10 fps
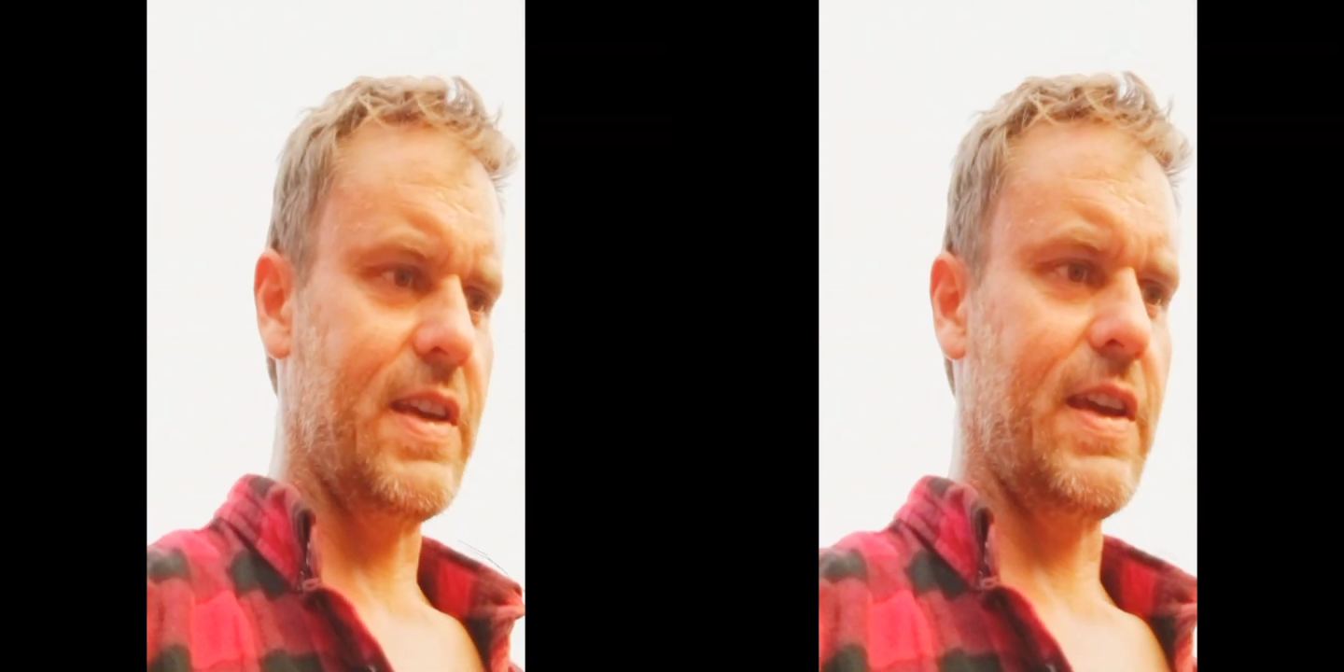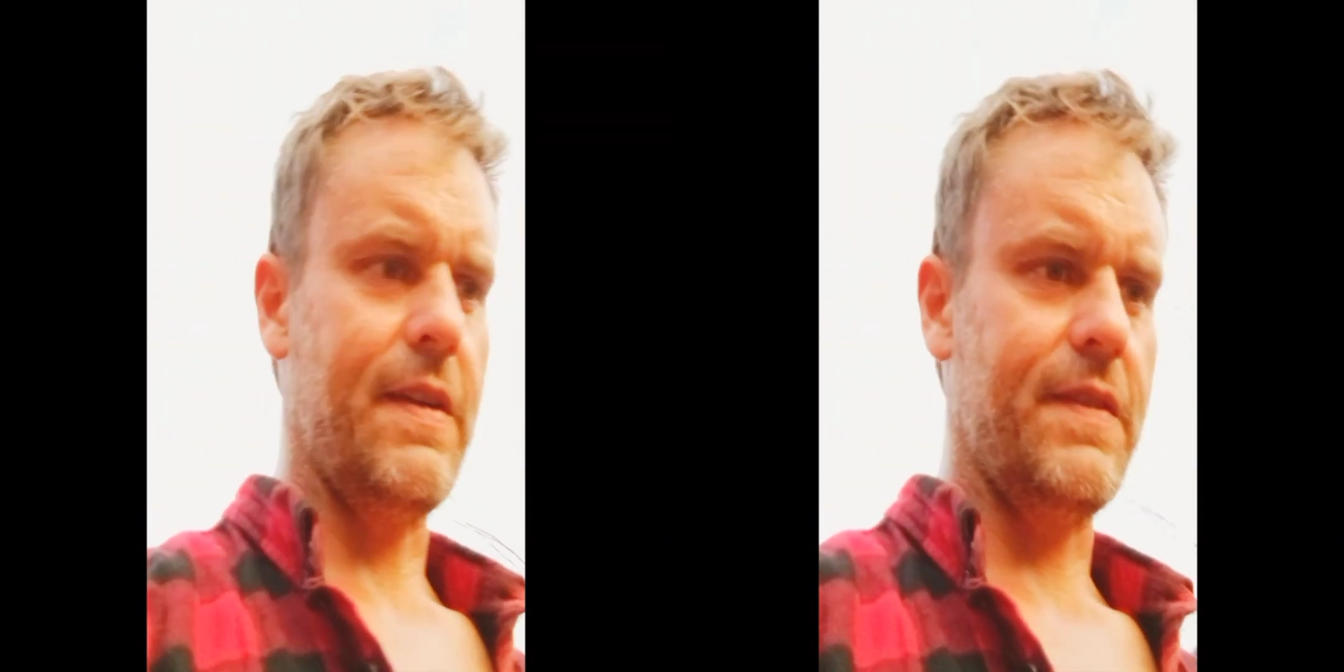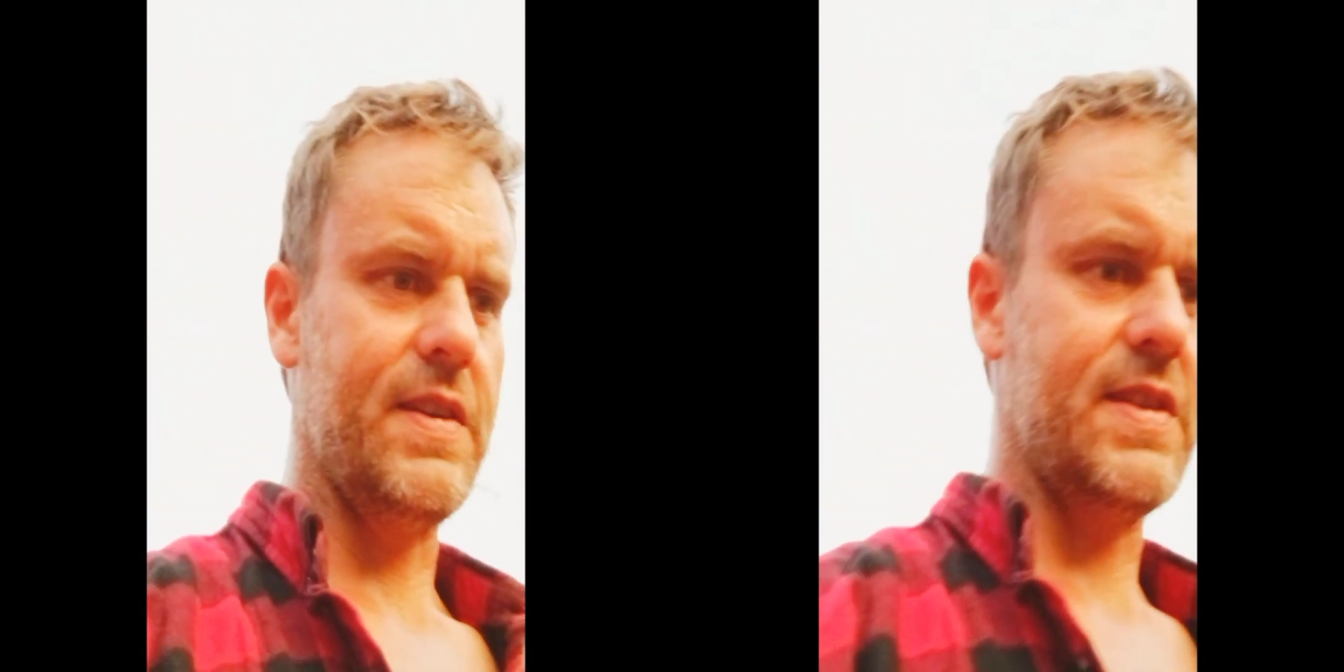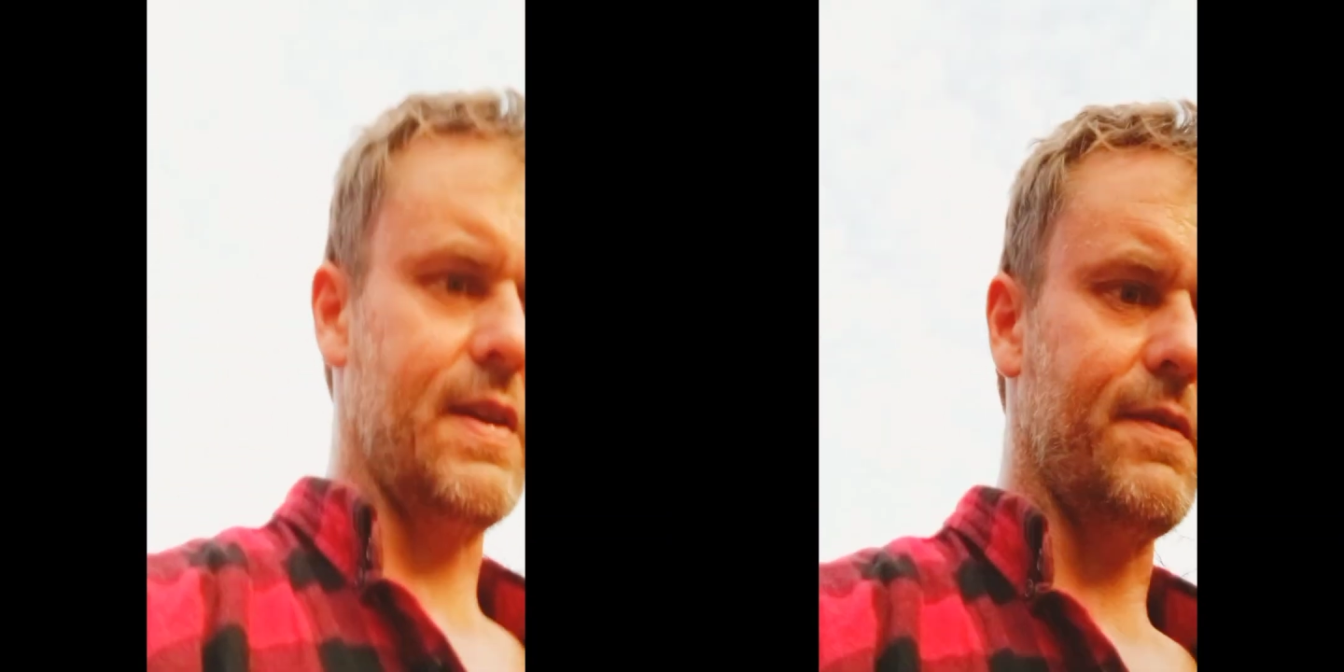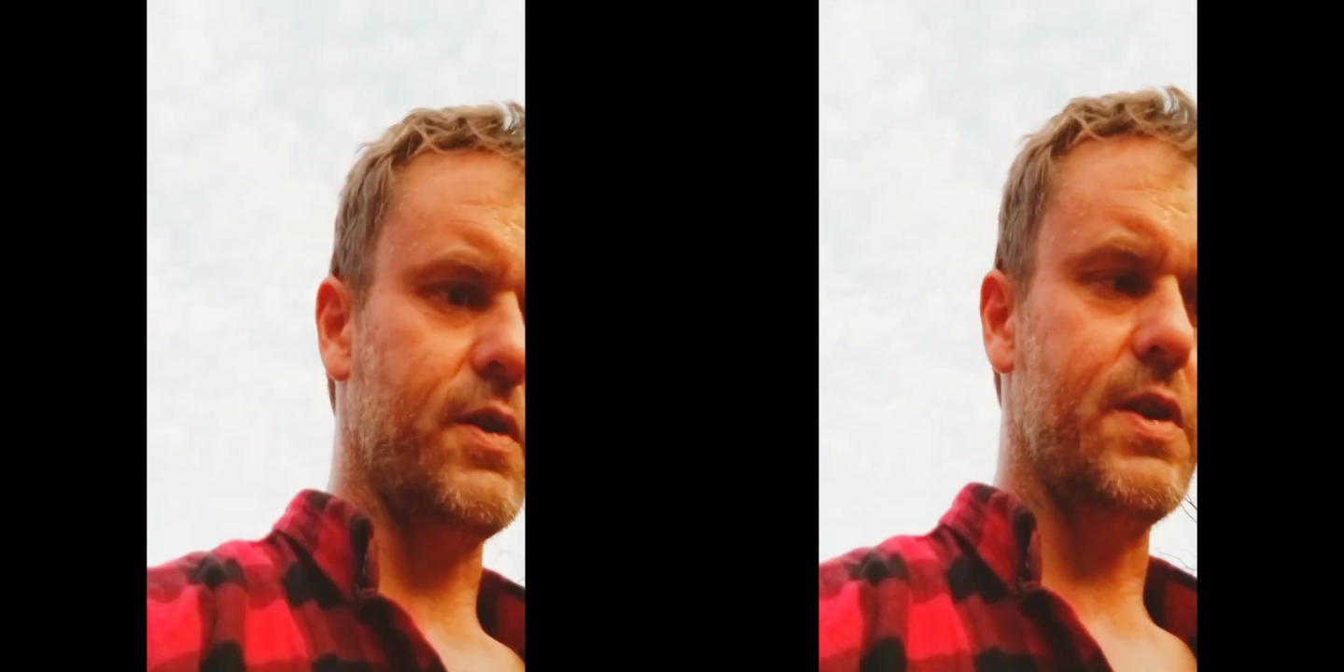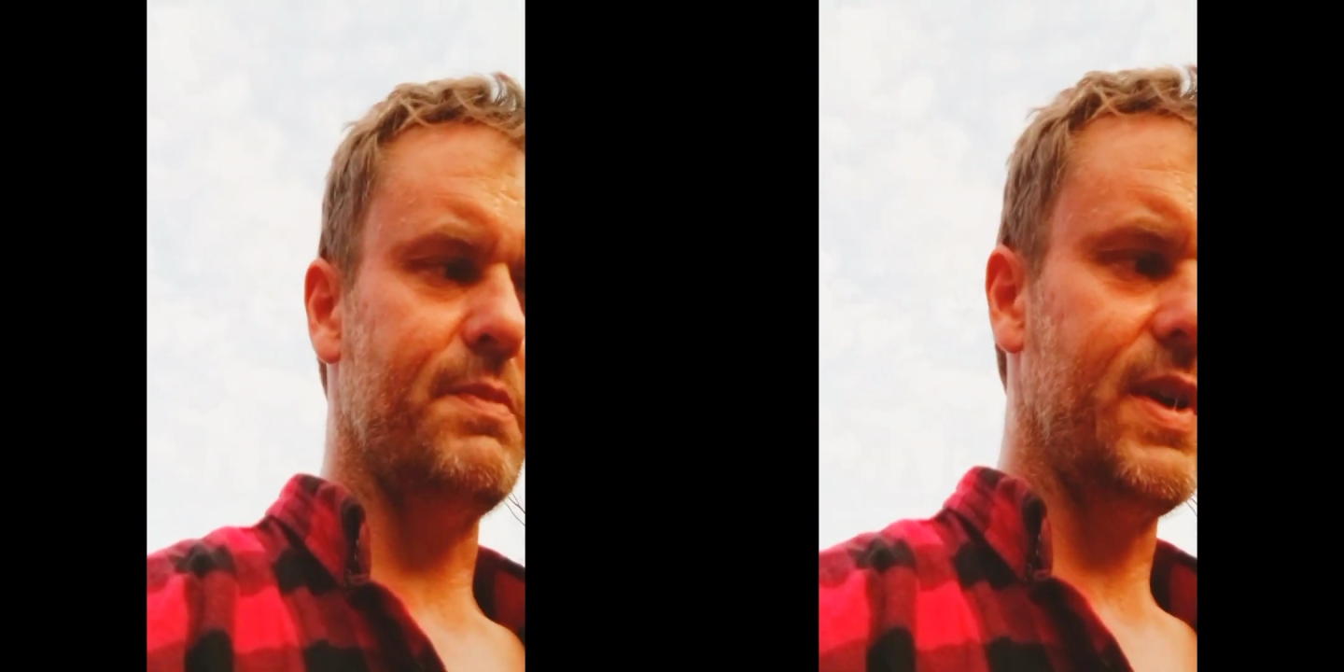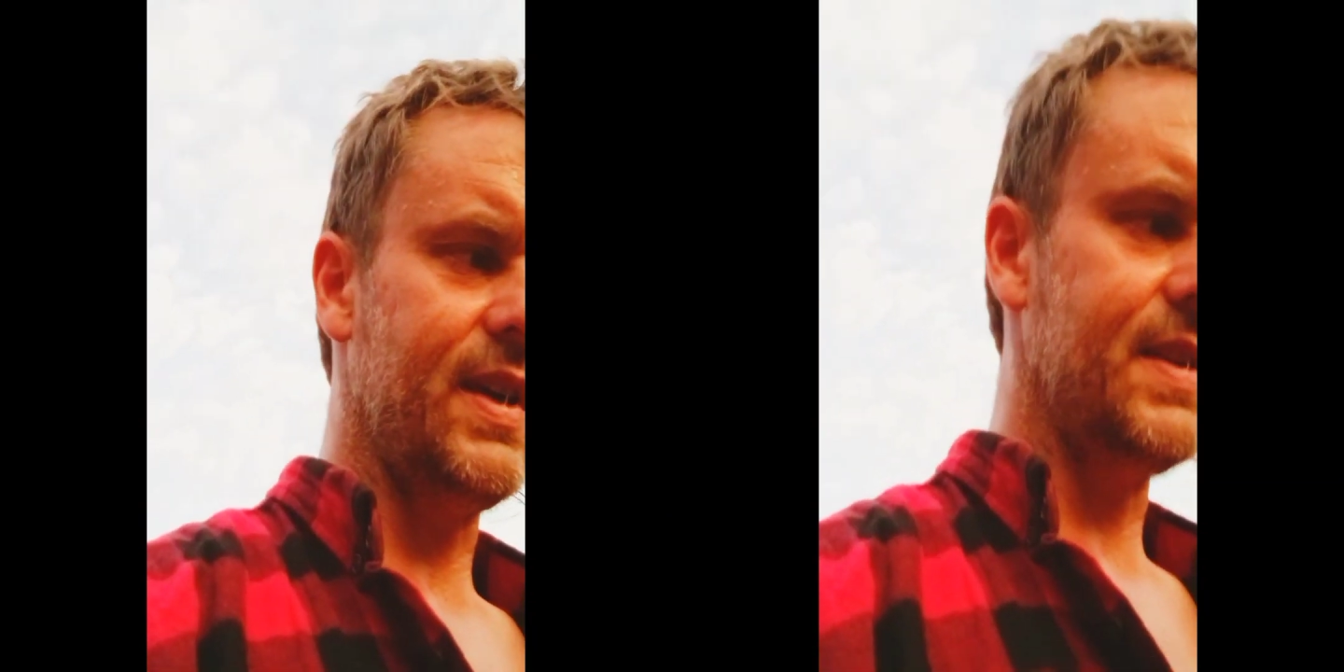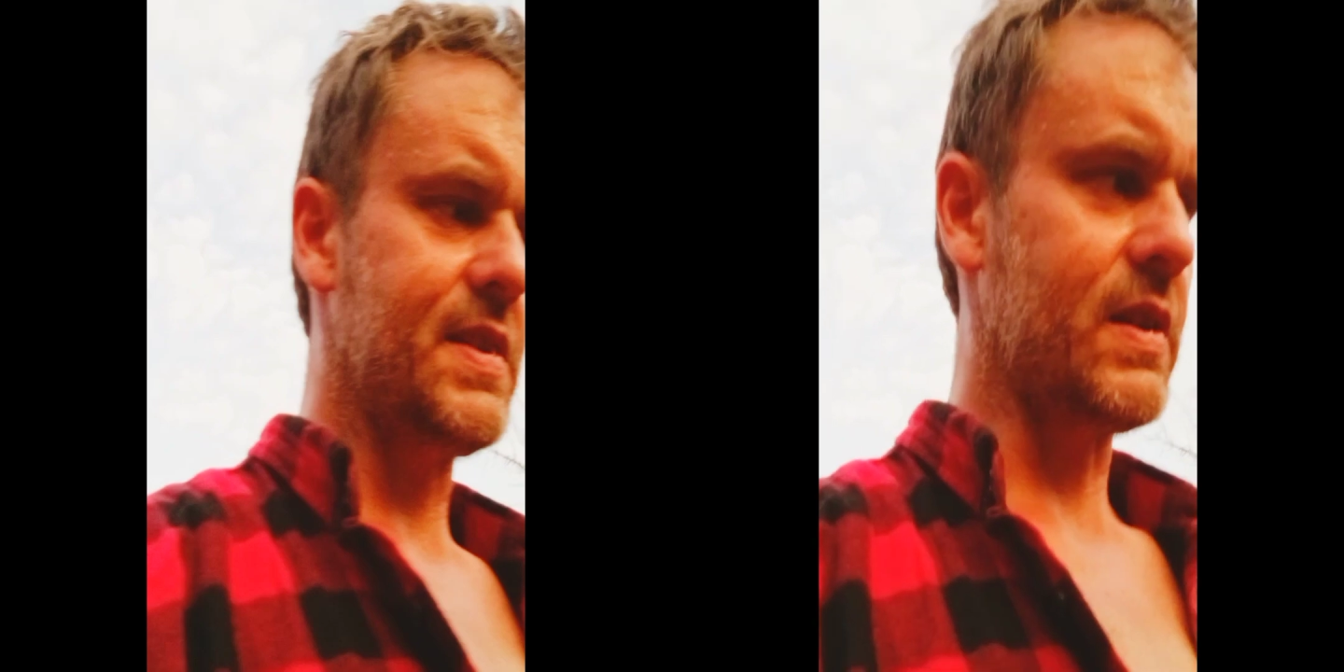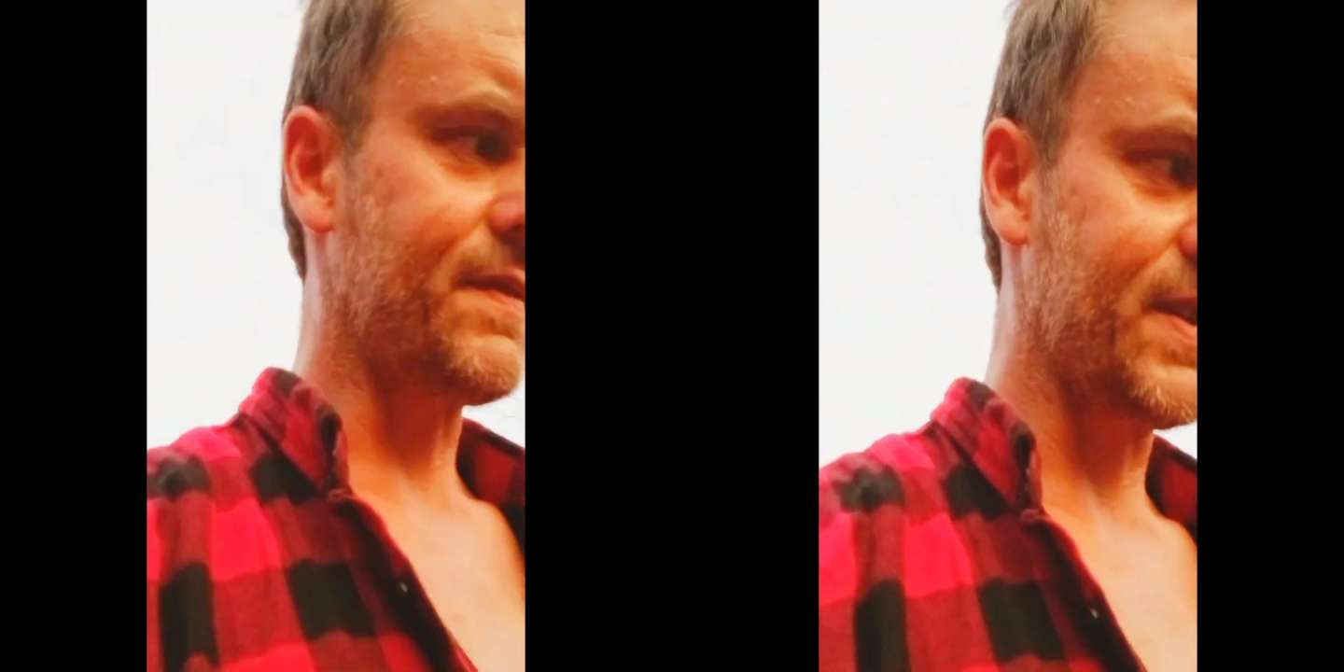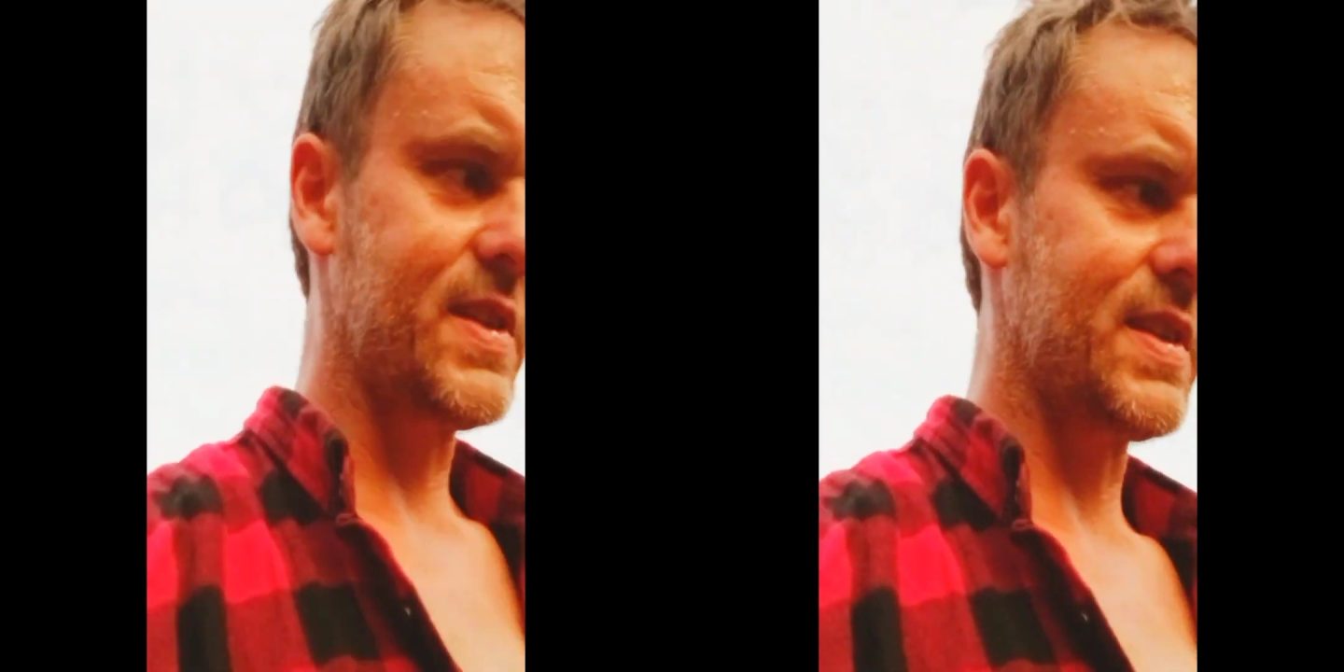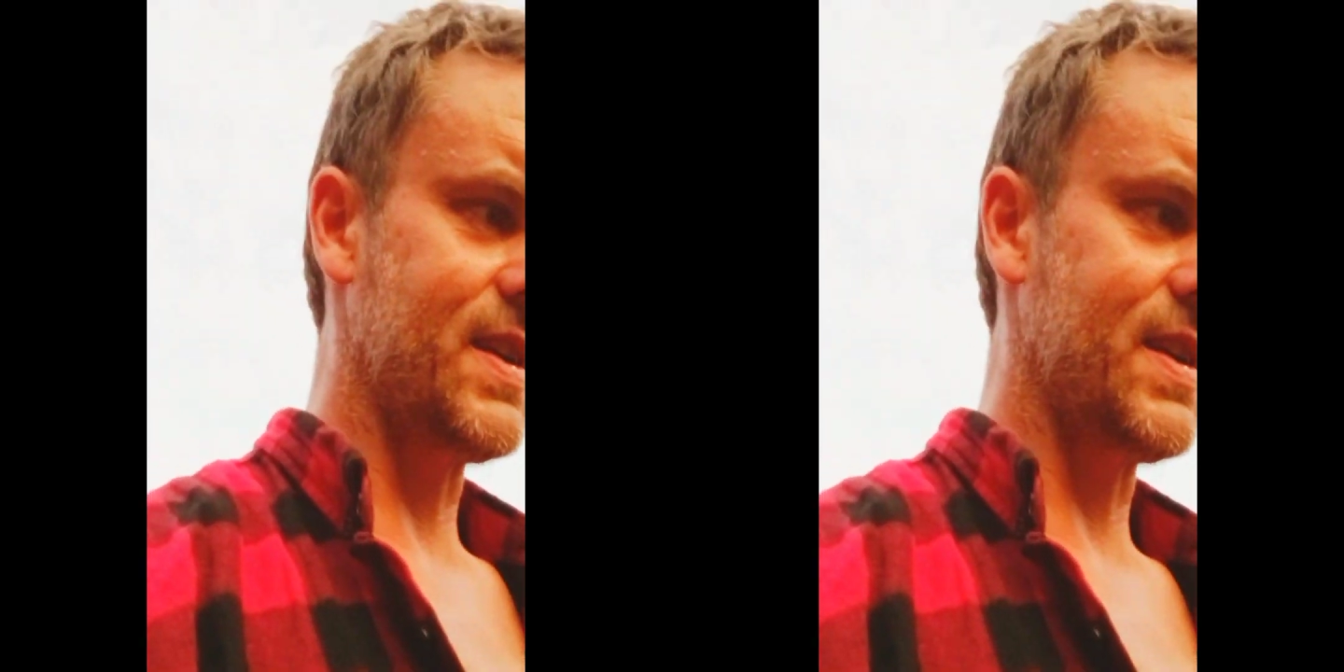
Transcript: it's a virgin piece or if it's